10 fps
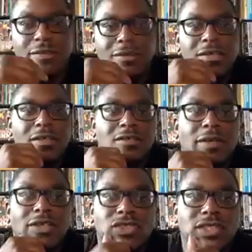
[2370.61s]
to make sure
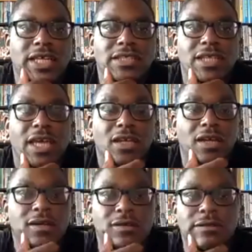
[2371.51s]
that they stay in their
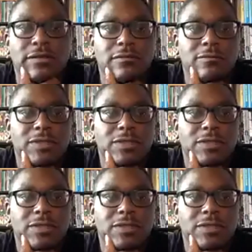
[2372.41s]
homes